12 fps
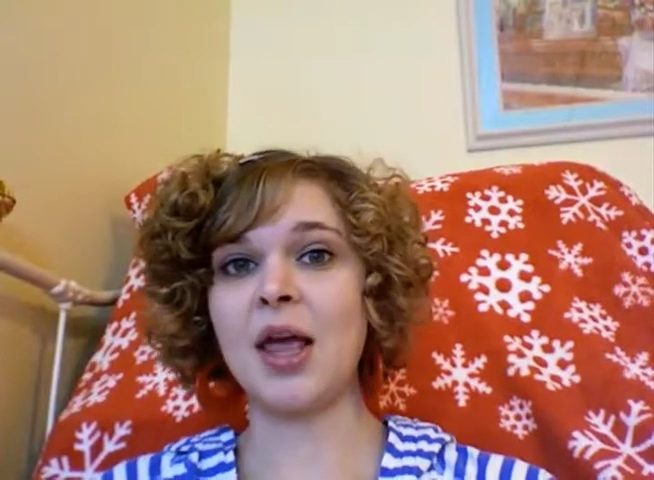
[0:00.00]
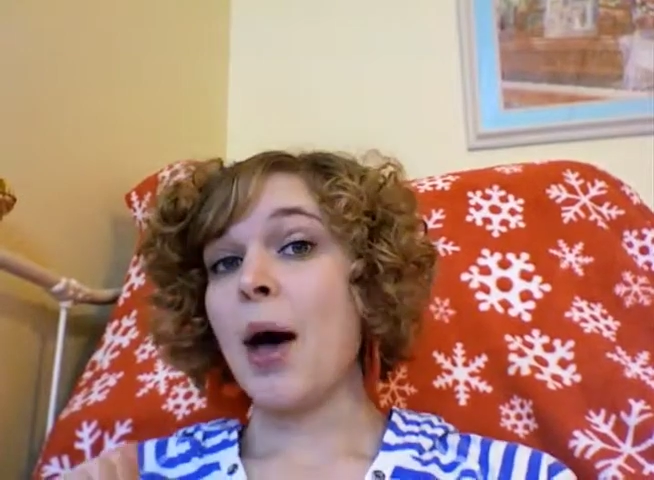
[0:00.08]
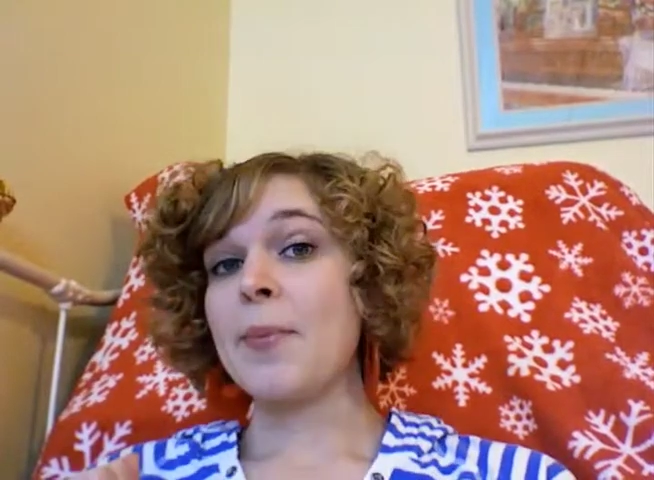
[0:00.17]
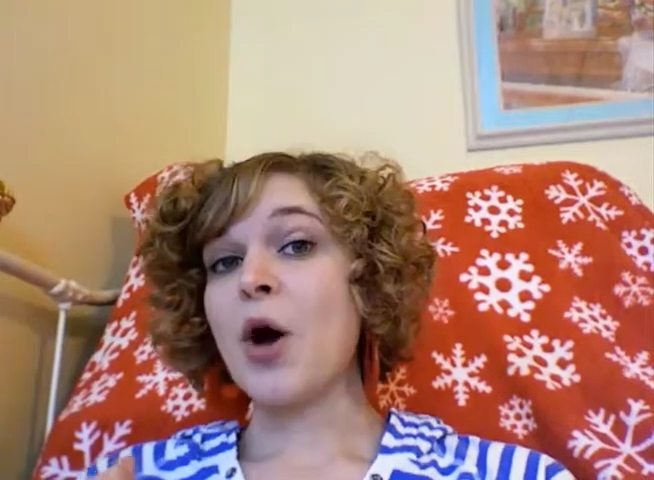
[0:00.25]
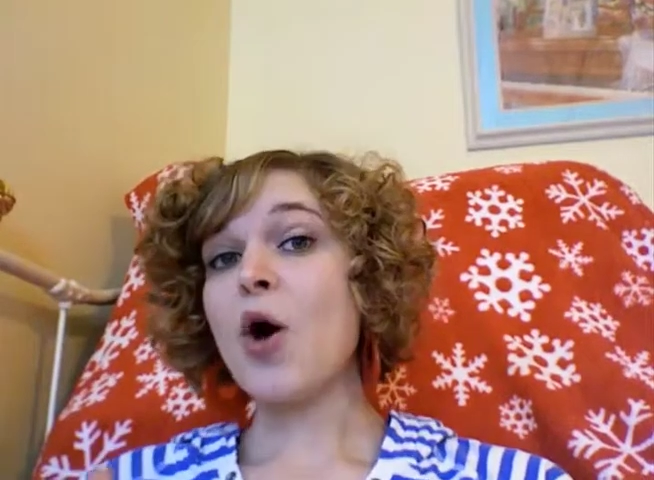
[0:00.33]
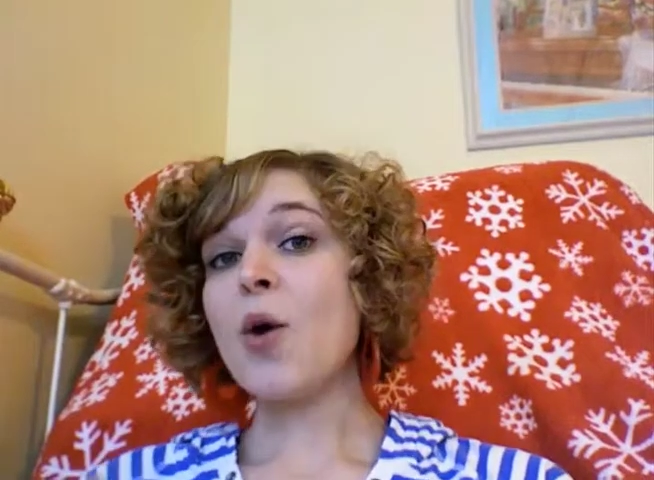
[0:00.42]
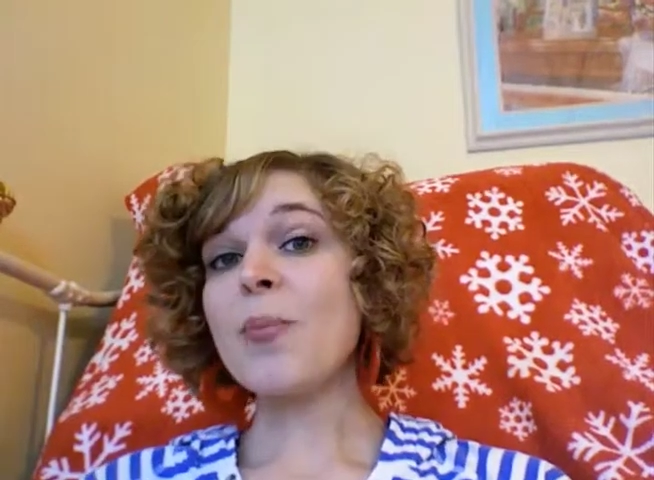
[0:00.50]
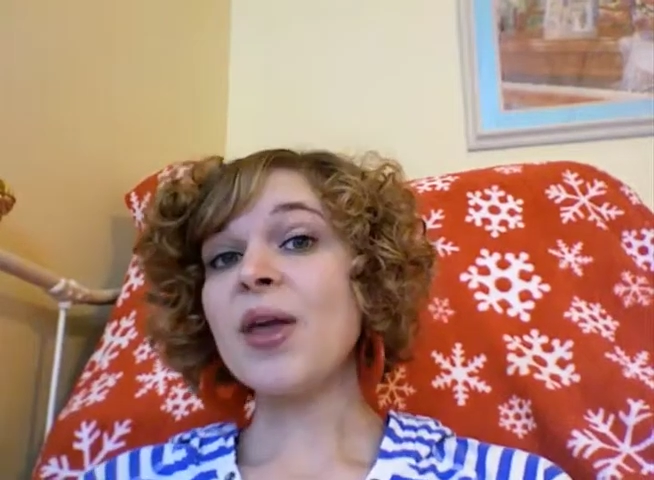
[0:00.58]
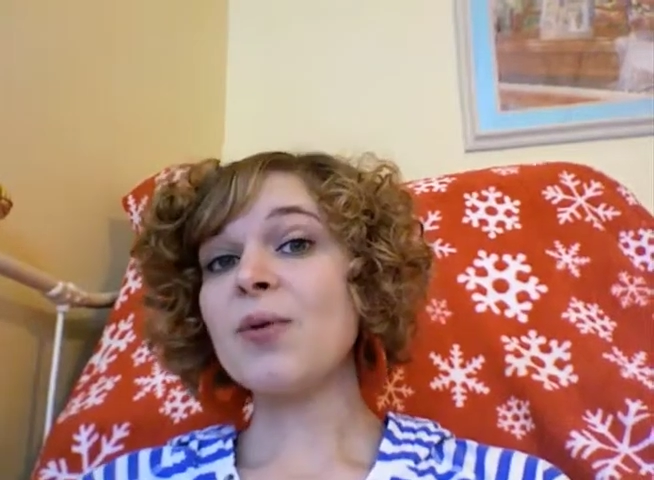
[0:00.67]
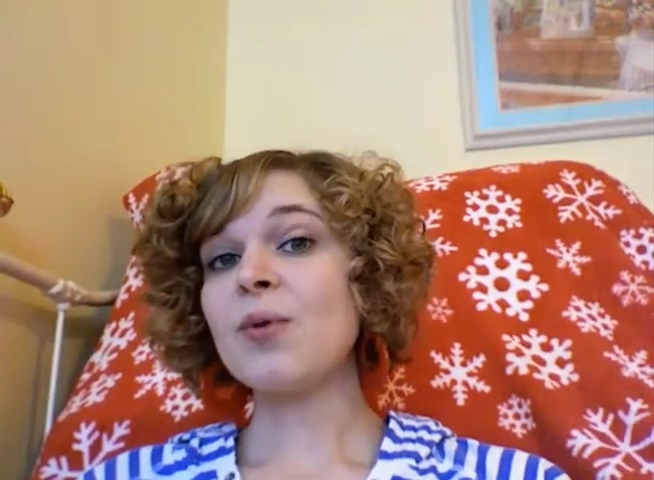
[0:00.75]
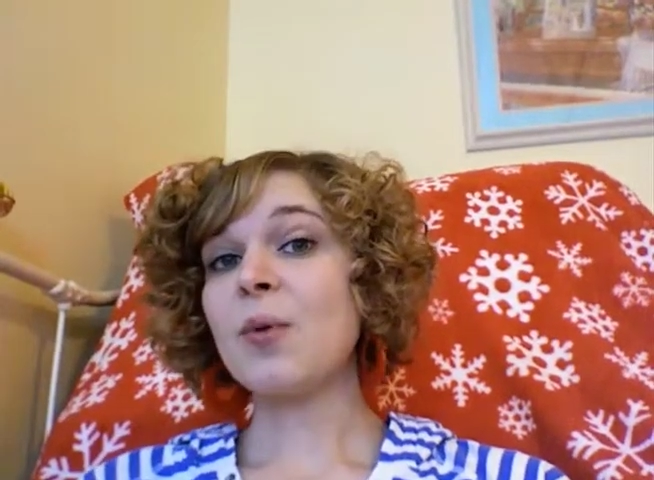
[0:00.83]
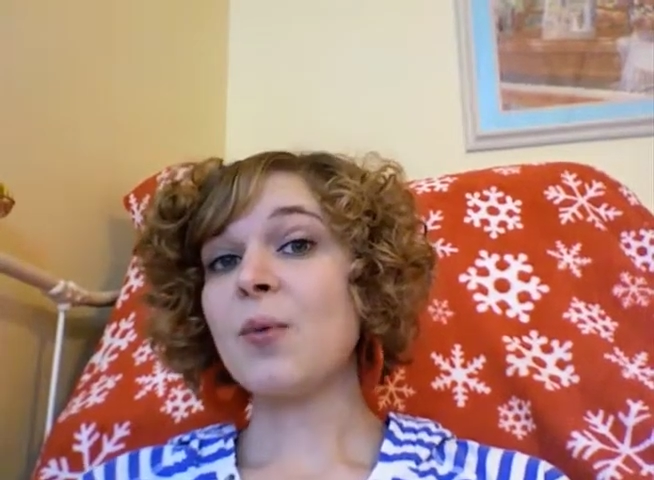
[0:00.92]
I'm
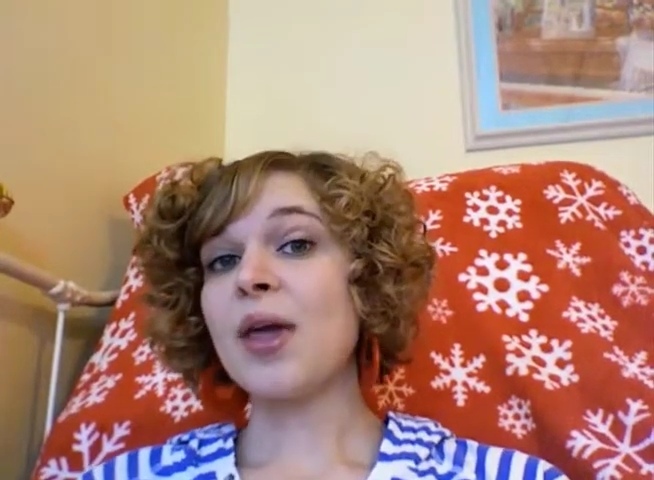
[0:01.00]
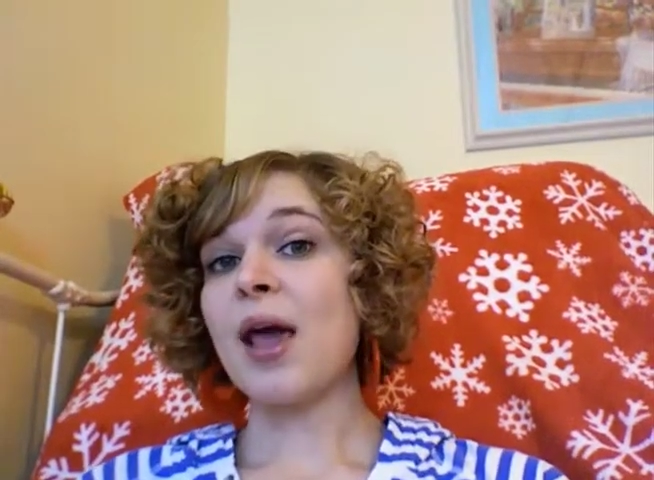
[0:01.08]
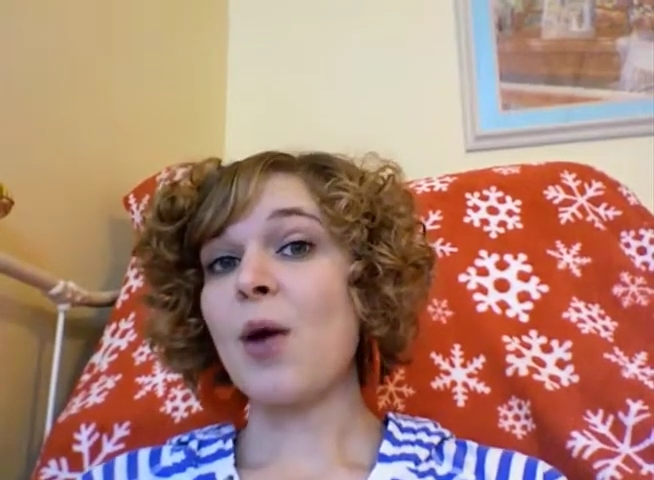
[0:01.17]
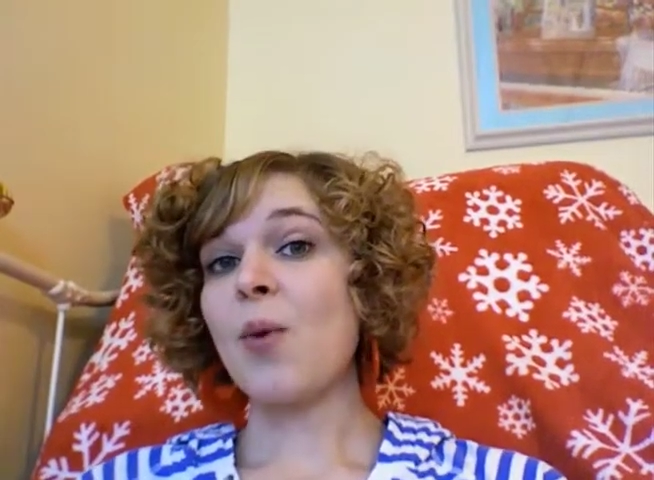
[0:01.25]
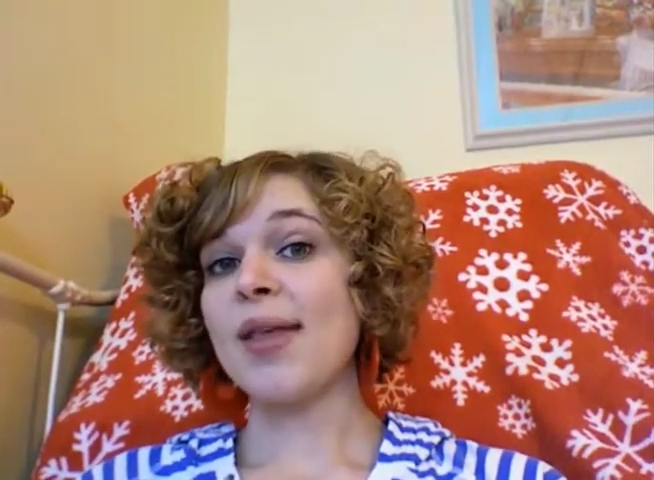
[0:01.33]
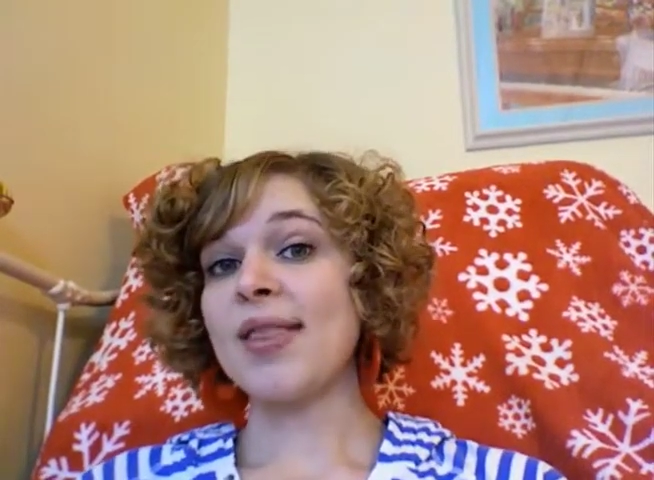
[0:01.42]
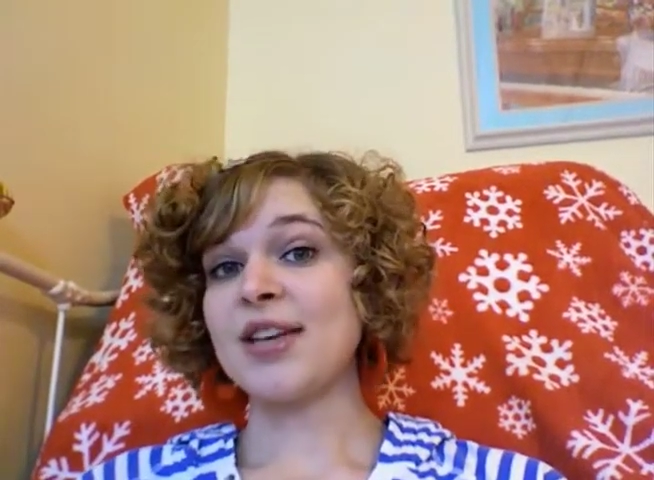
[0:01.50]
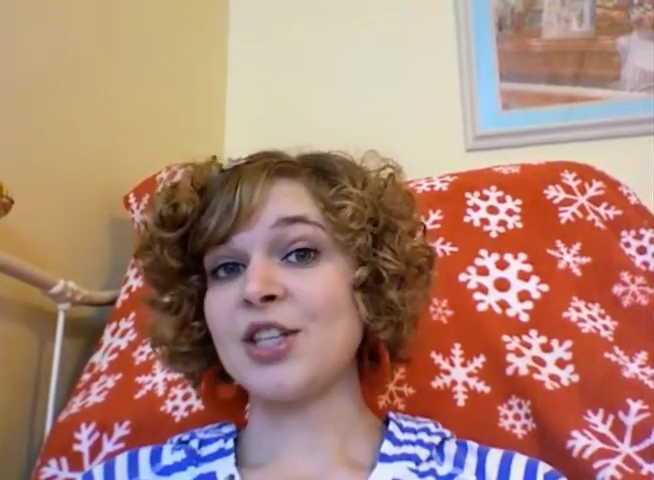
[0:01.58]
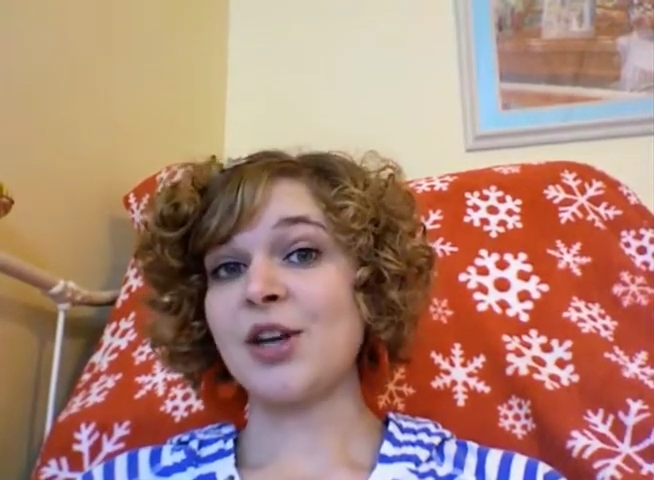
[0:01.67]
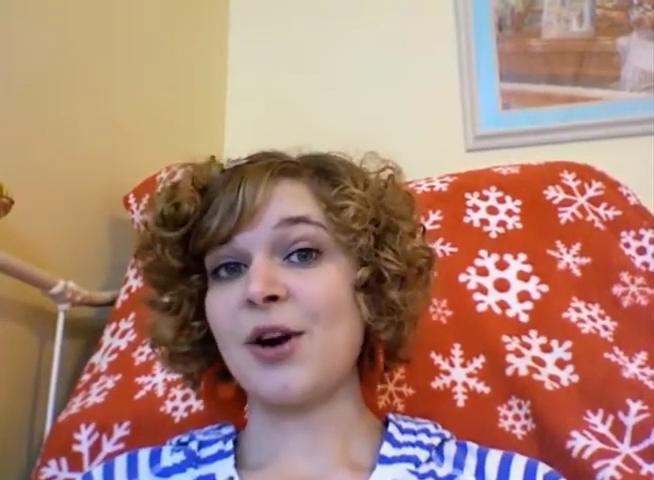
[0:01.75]
hoping that we get one this